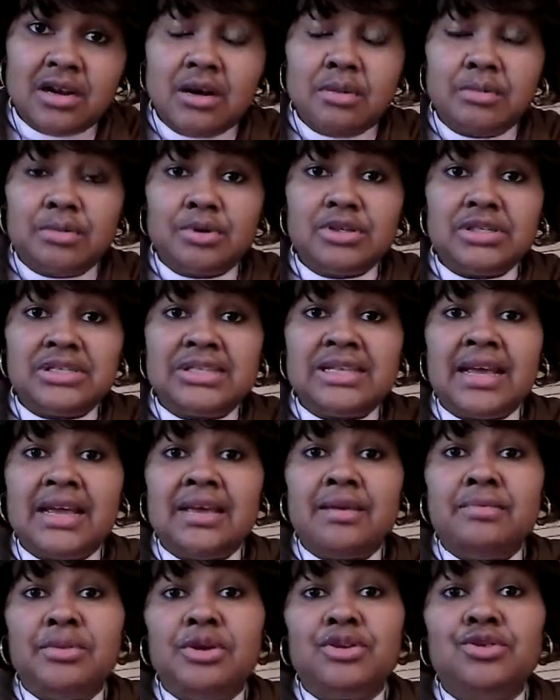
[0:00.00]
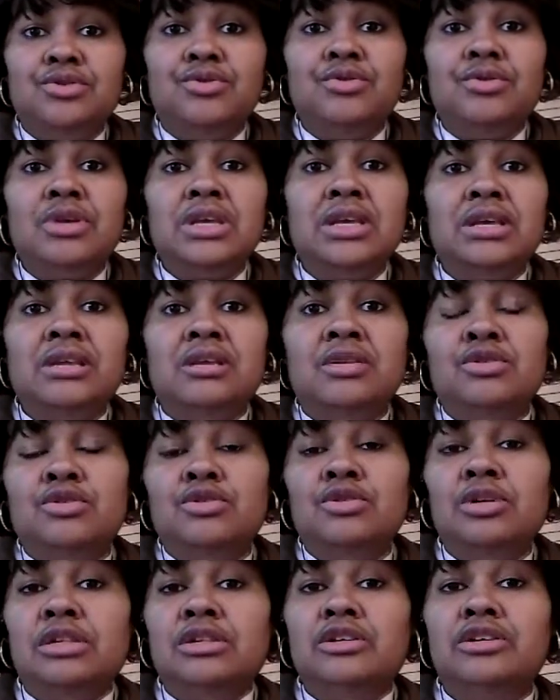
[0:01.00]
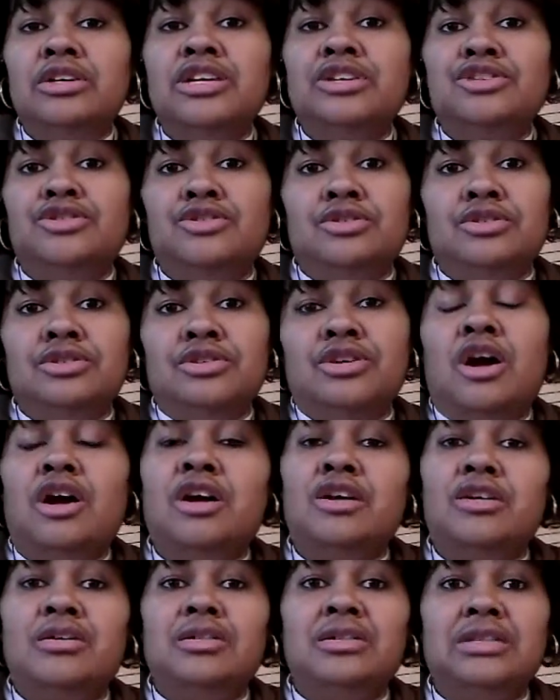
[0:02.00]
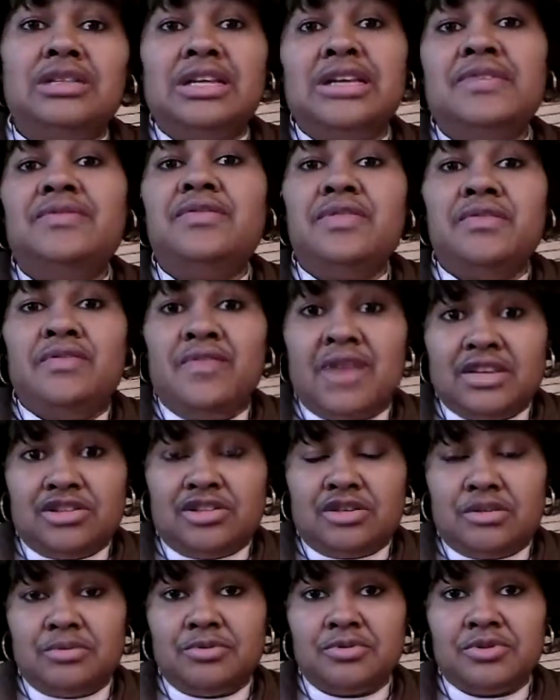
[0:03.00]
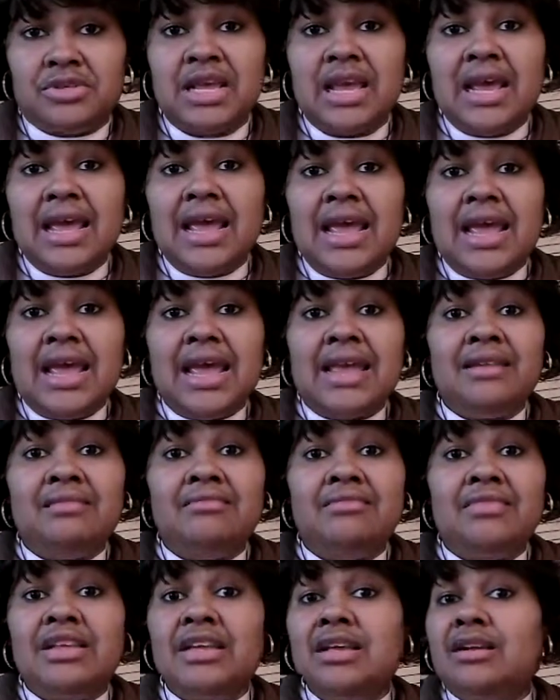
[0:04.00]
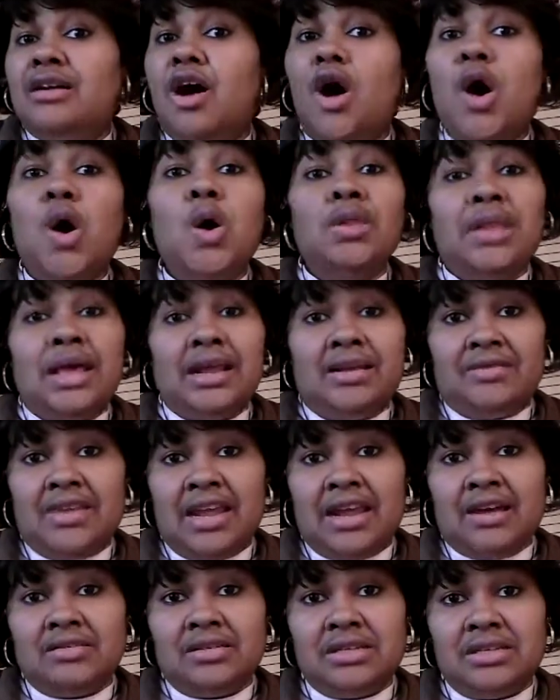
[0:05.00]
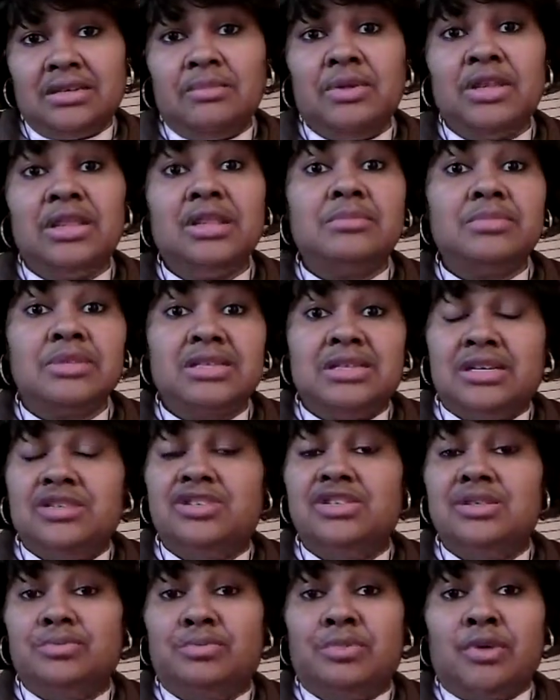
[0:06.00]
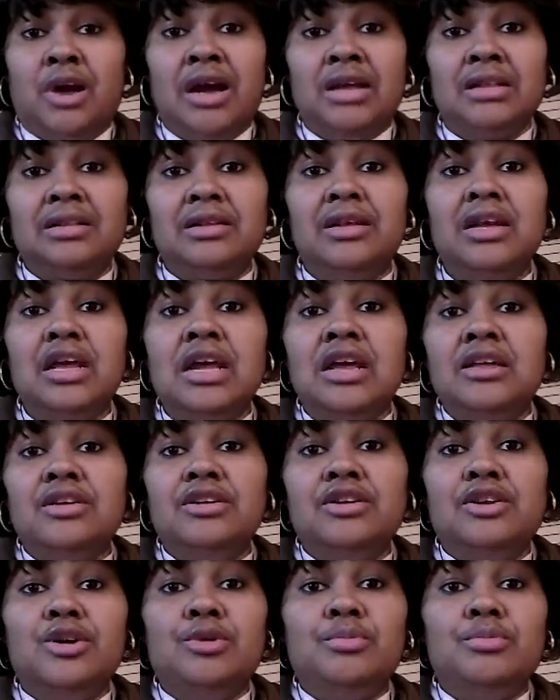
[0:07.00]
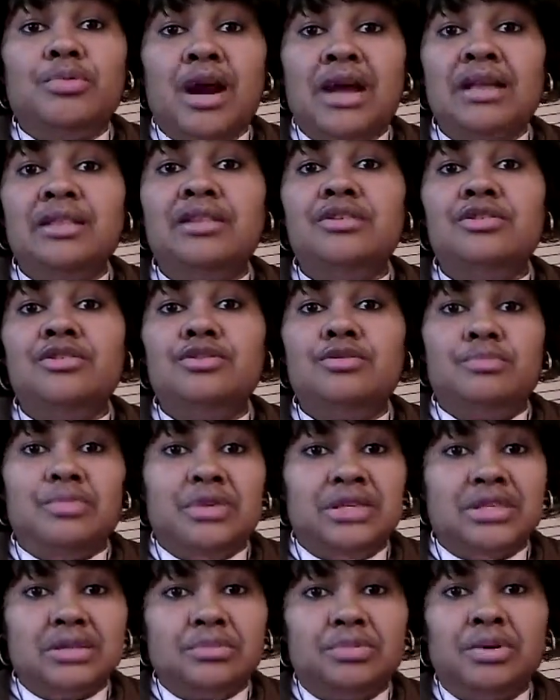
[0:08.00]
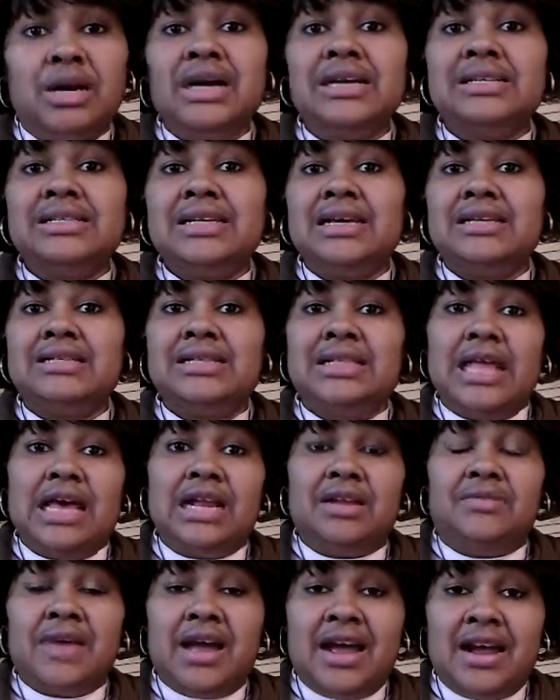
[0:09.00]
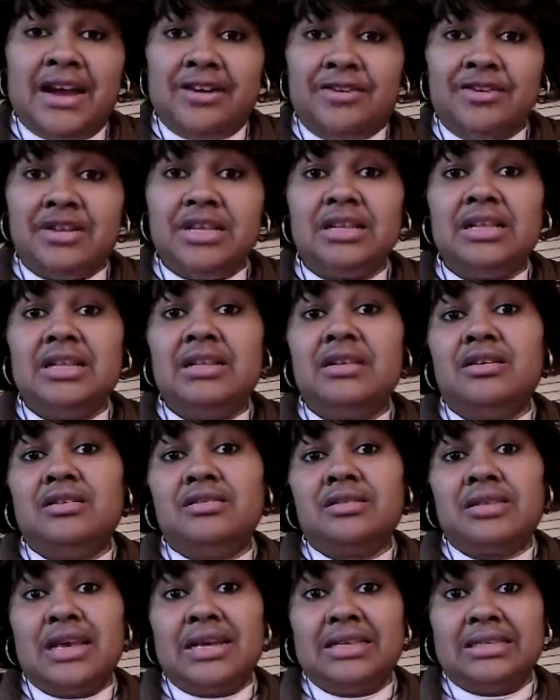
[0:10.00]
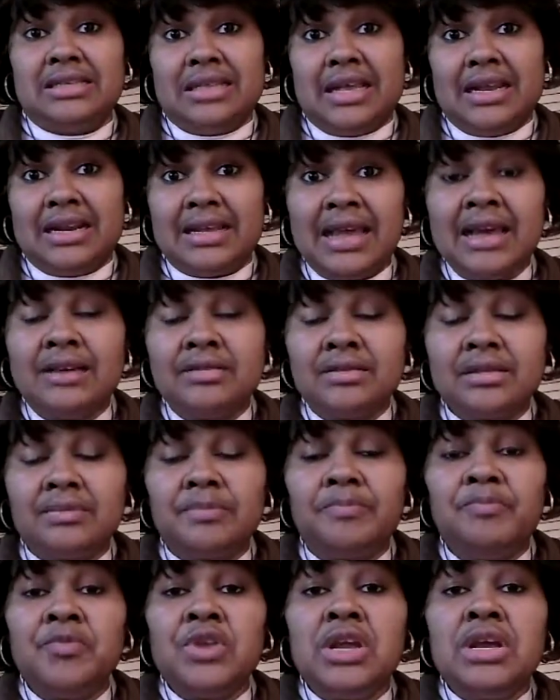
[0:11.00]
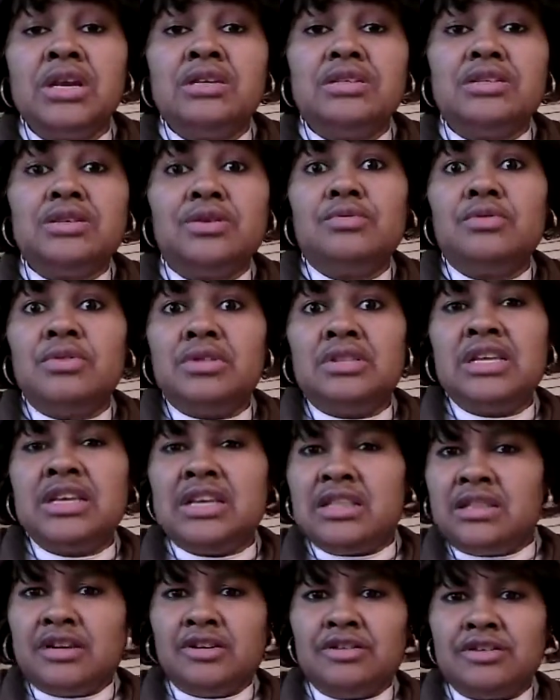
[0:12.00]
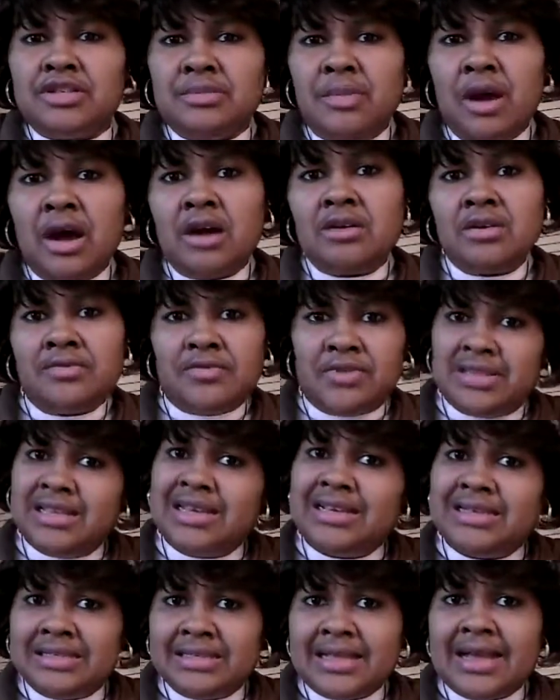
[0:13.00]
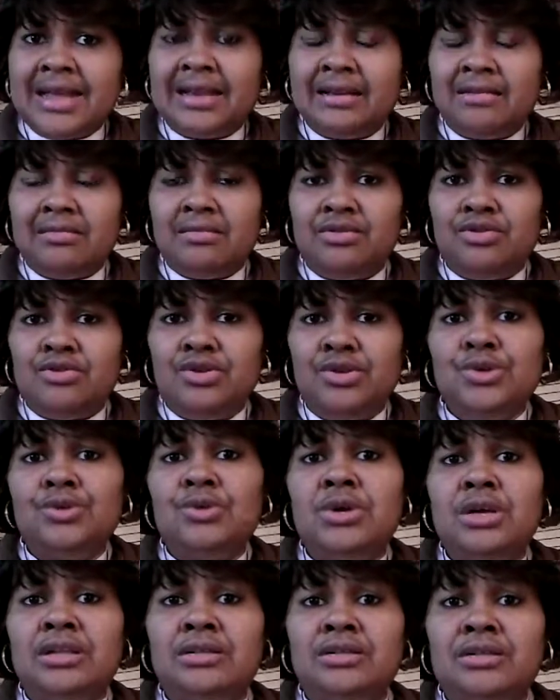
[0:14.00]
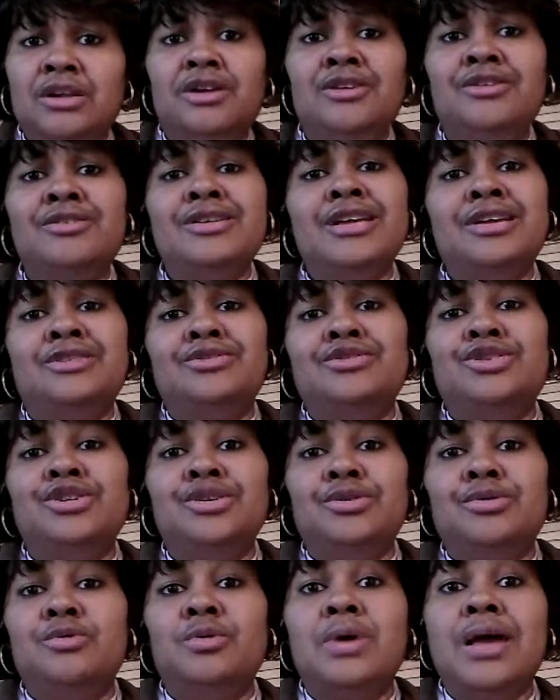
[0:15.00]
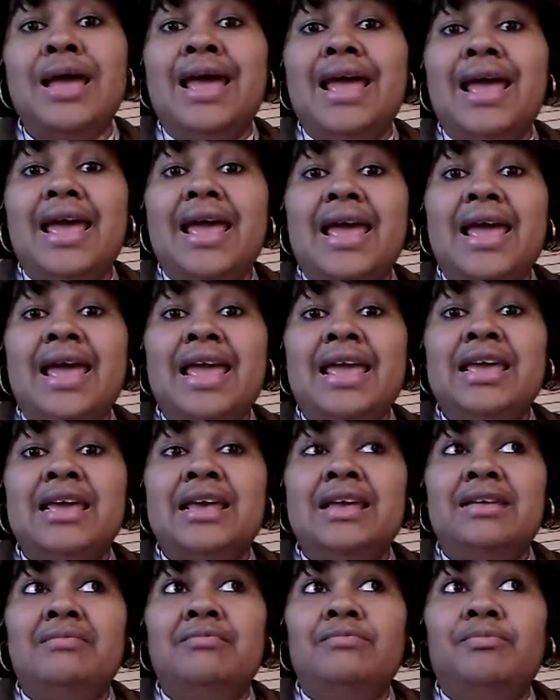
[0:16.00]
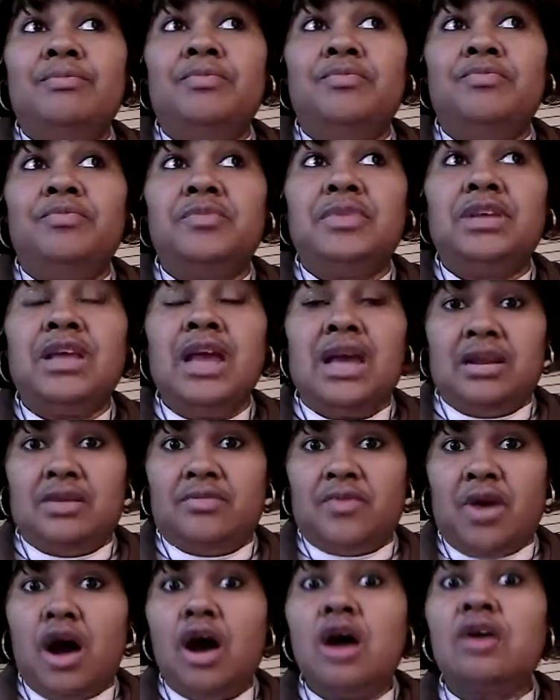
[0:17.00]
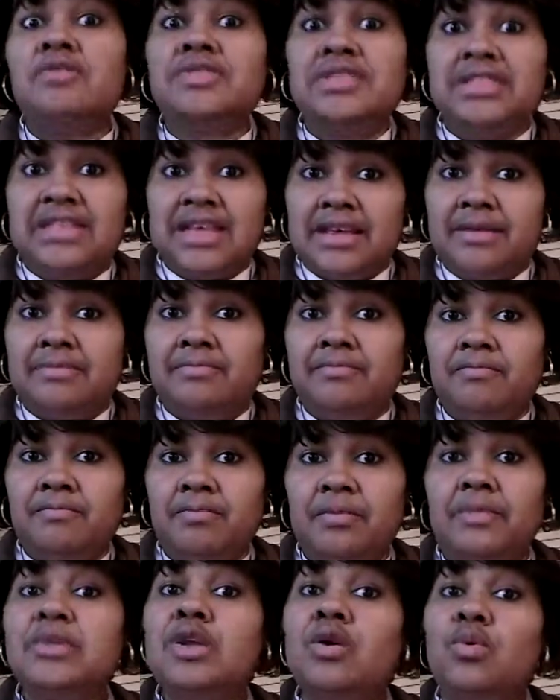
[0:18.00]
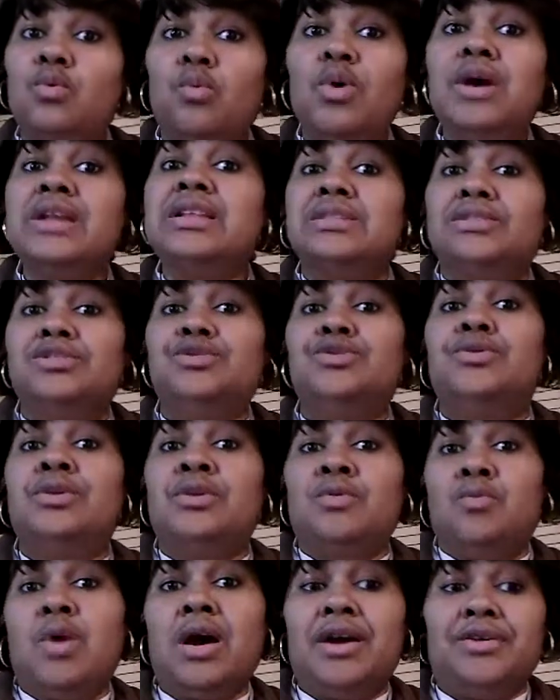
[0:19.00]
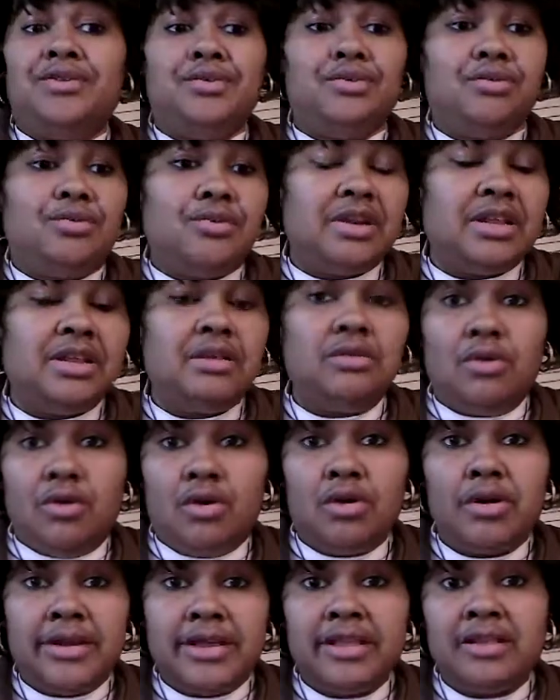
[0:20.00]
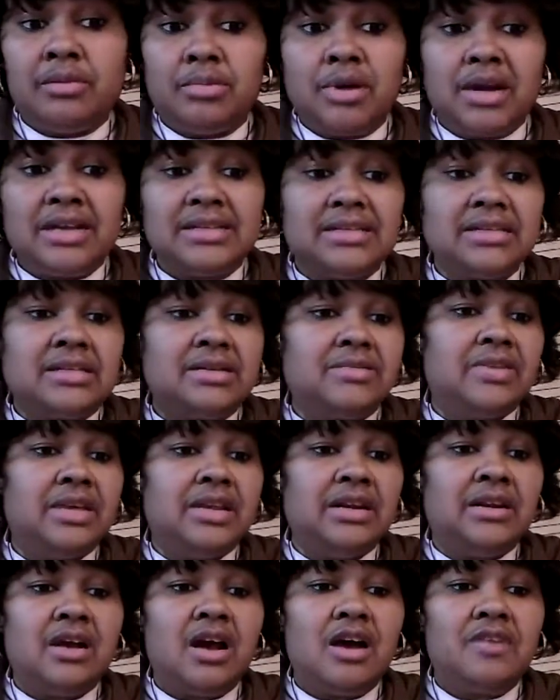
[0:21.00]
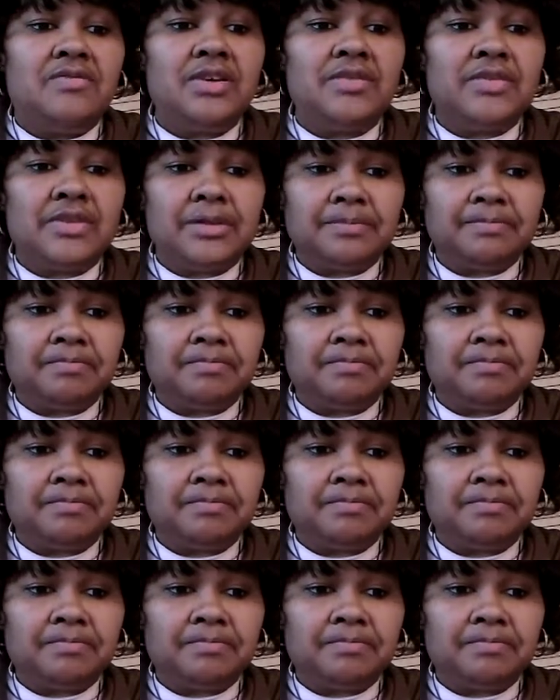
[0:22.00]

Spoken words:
per se, but you can look at your dark leafy vegetables and get a whole lot of calcium in them, such as broccoli. Broccoli, you'd be surprised, has a lot of iron in it. It also has a lot of calcium. So there are small different things that you can learn and do and kind of offset what it's doing while you're on it or in the process of getting off of it.